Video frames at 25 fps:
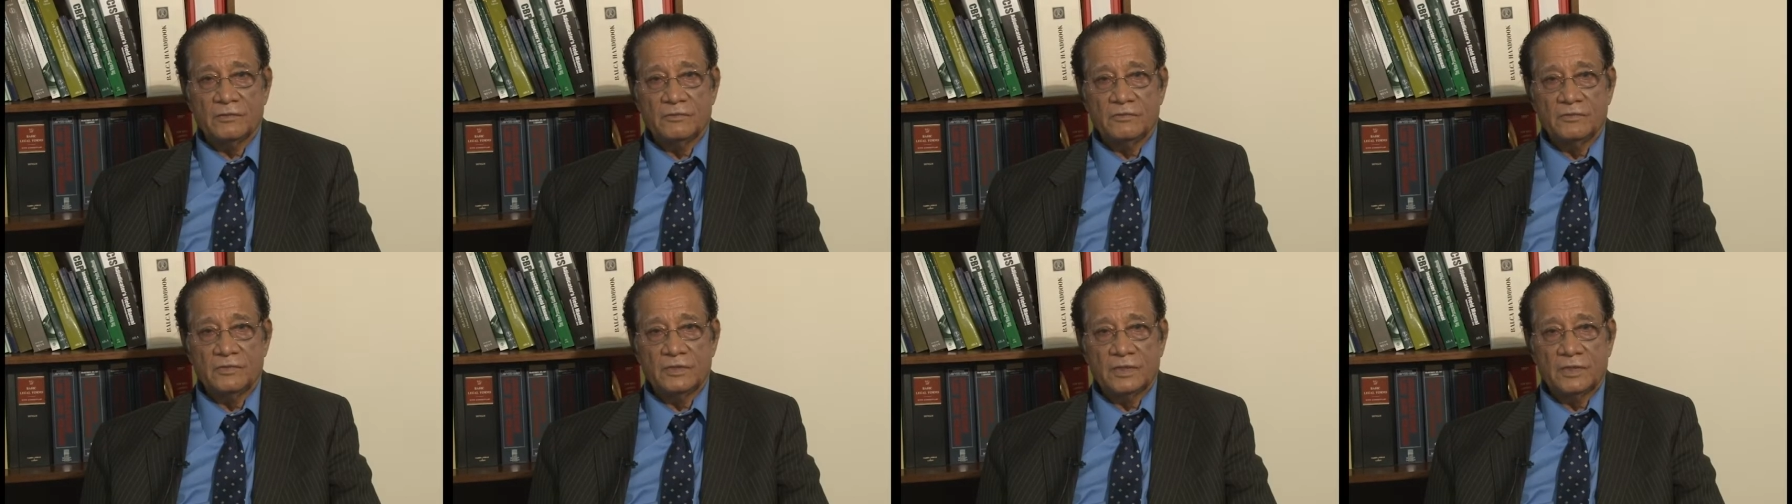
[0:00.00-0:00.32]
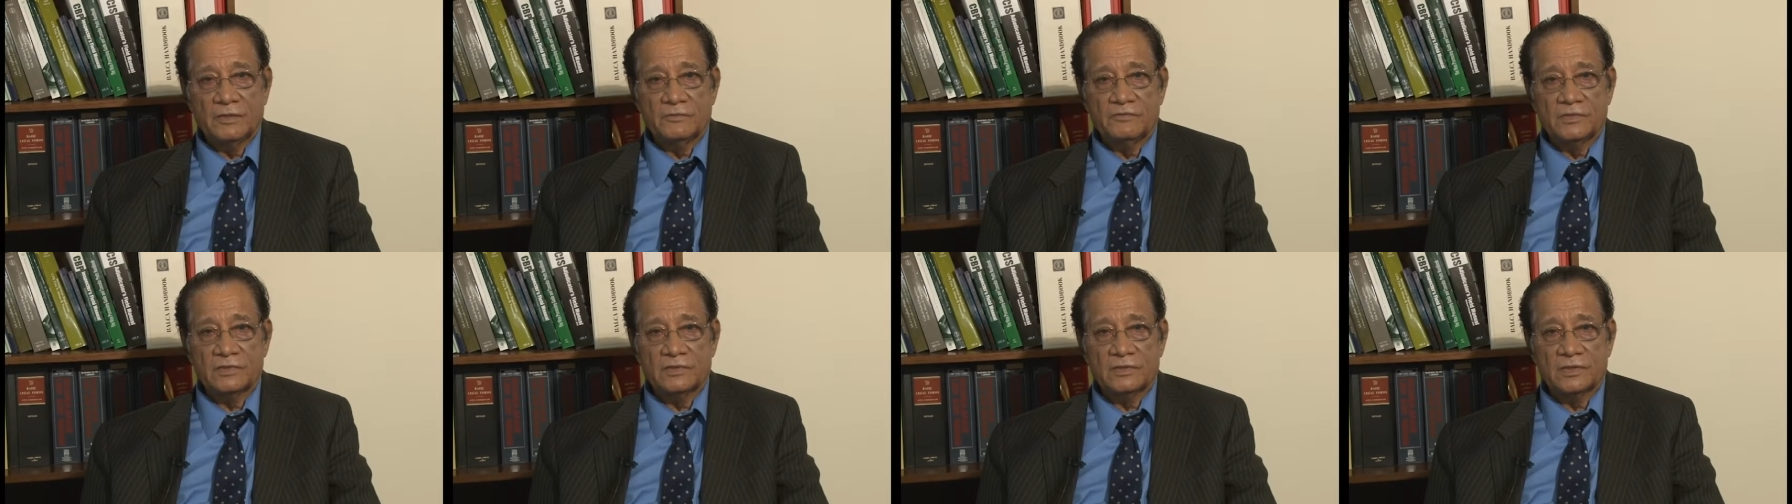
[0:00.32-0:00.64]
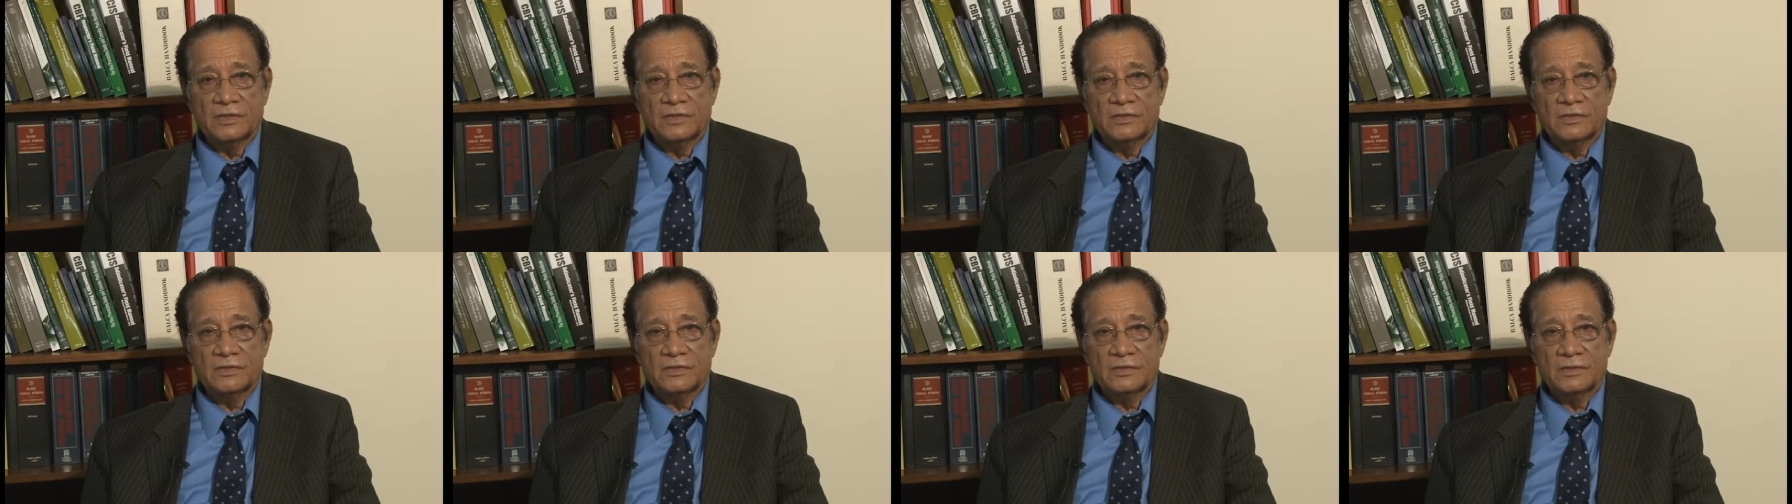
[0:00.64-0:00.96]
we are with
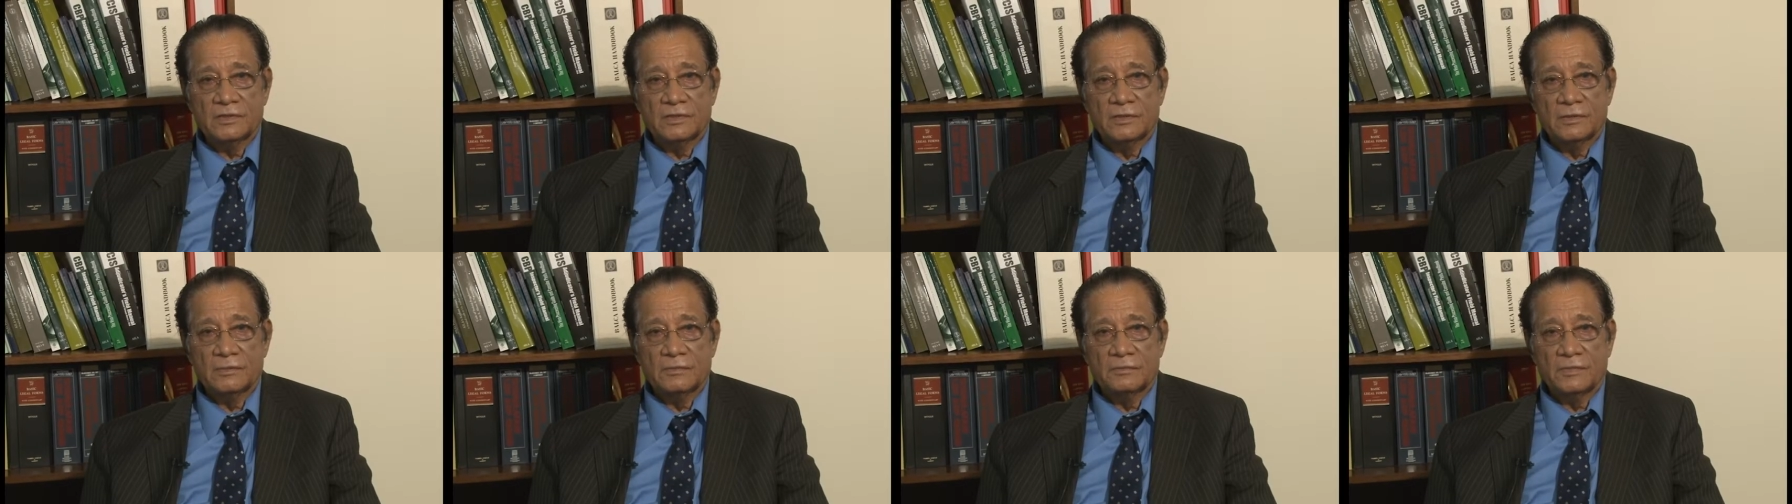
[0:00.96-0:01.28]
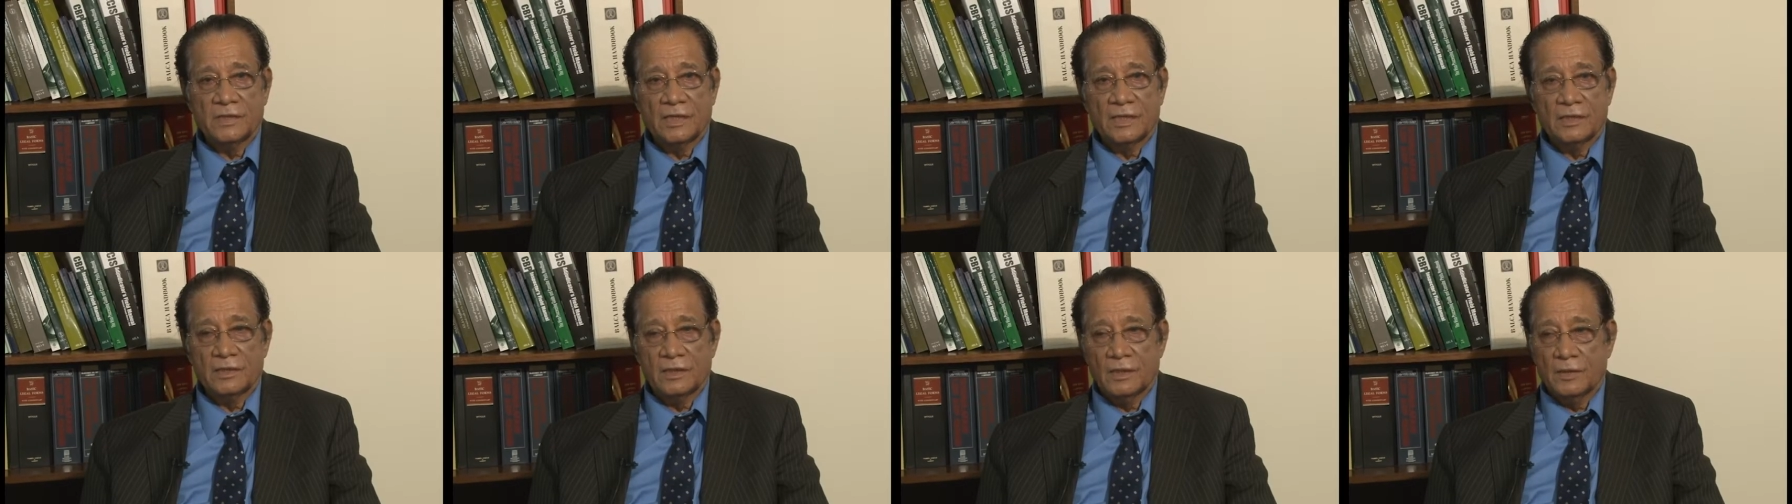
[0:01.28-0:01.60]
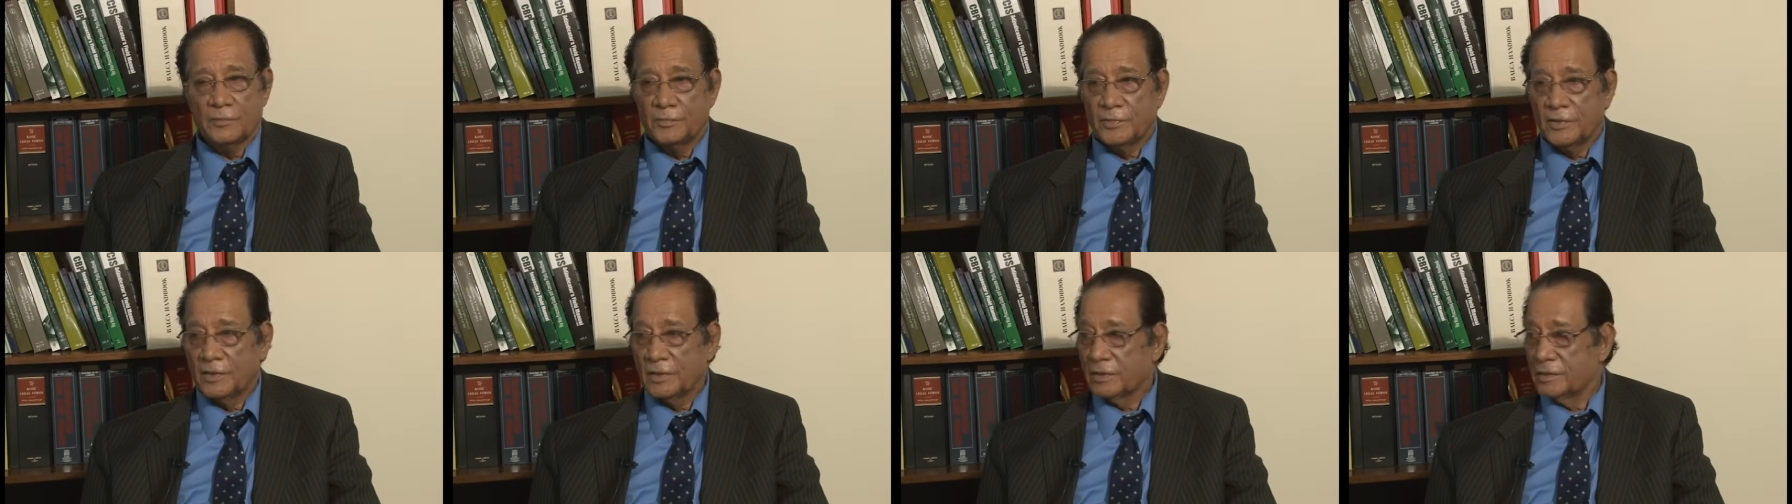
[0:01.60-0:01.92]
us my
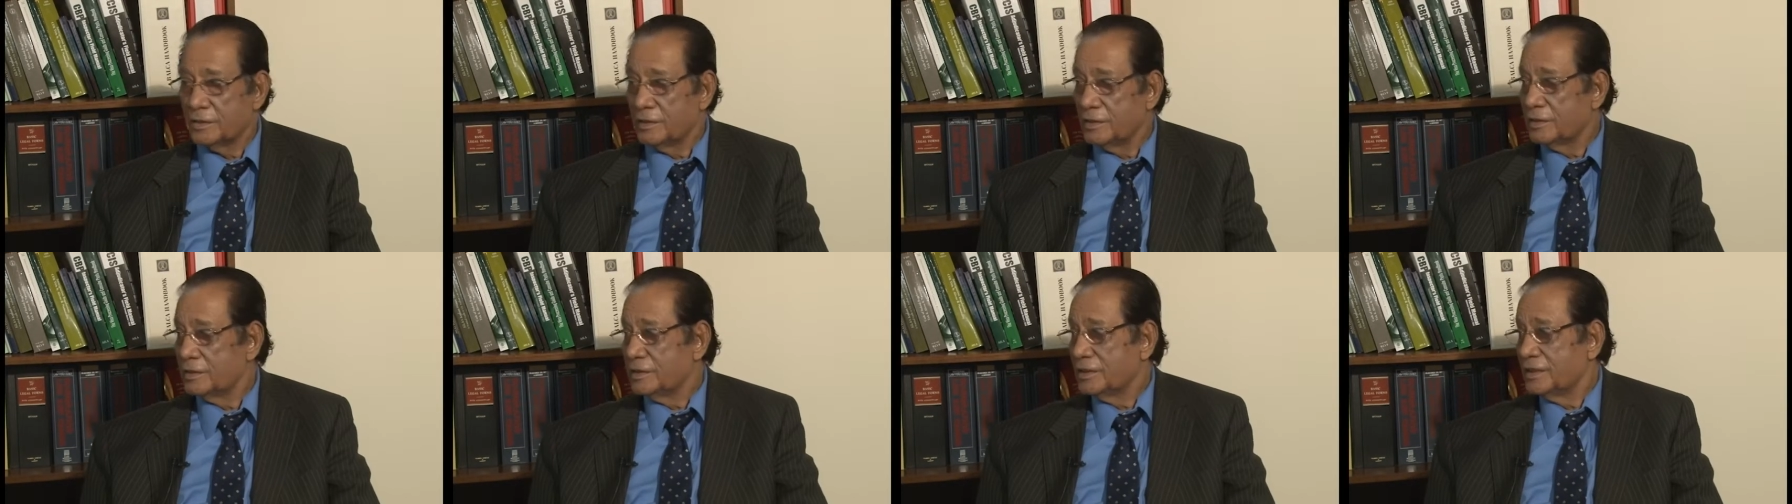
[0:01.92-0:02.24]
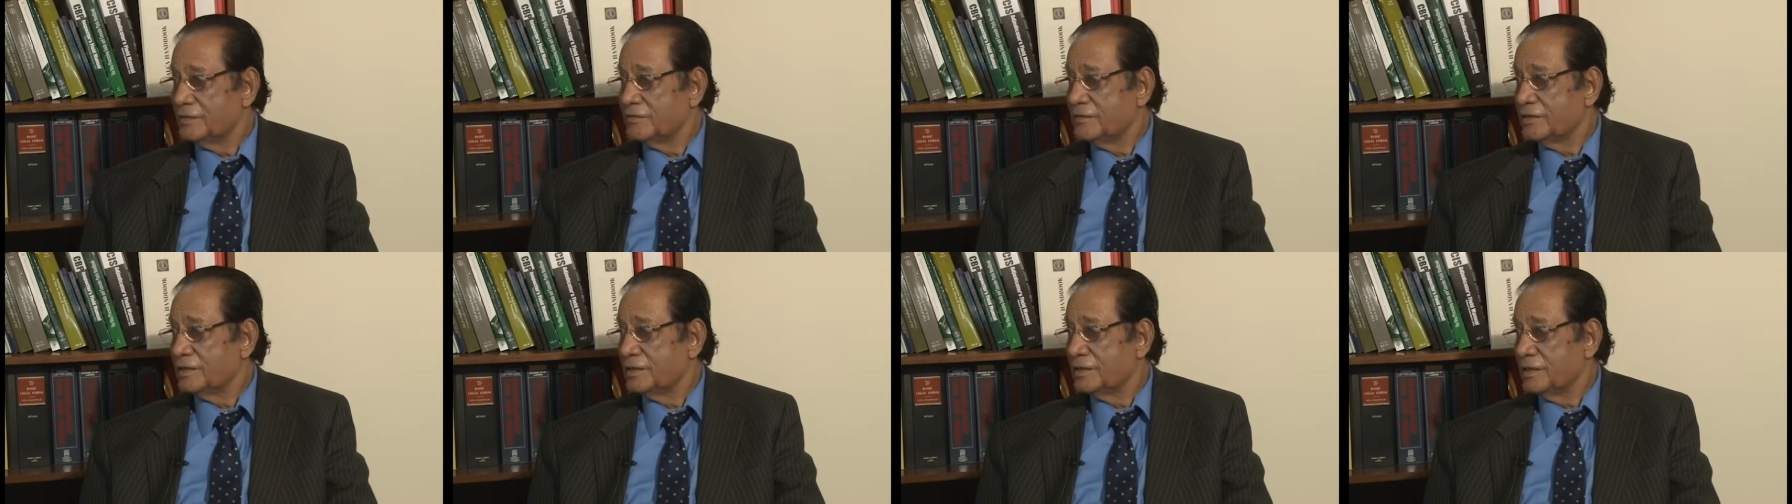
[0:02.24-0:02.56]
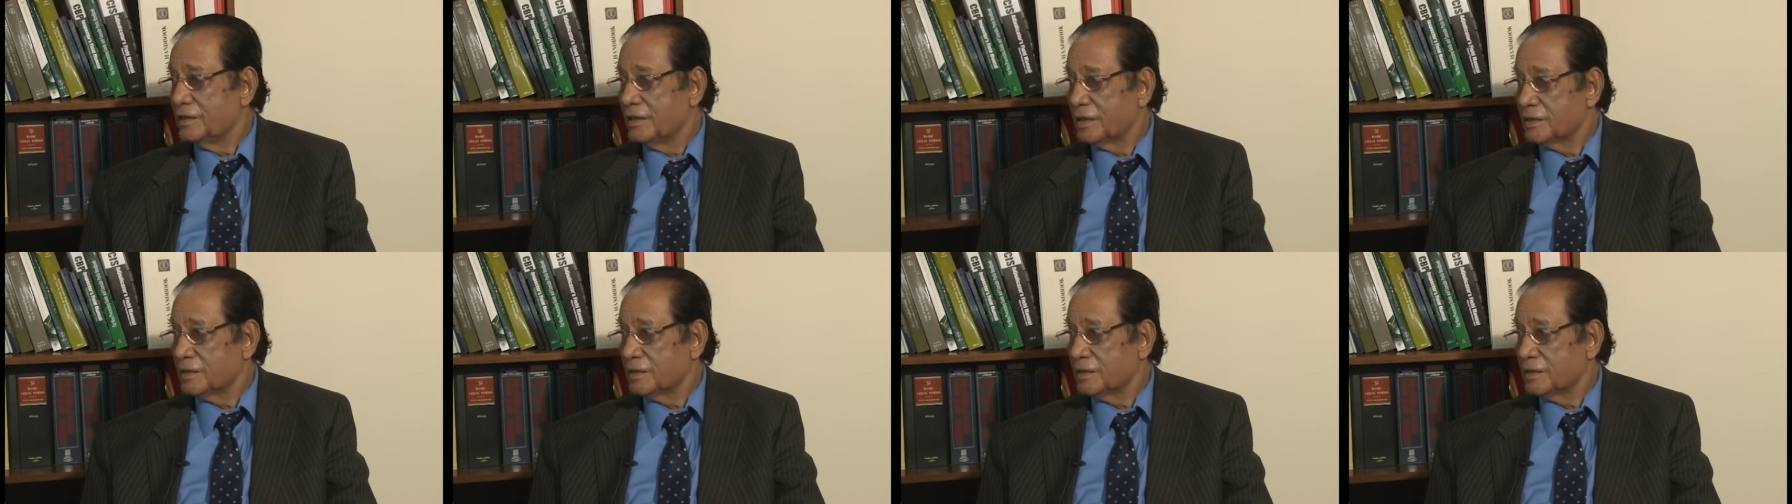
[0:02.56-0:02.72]
law partner david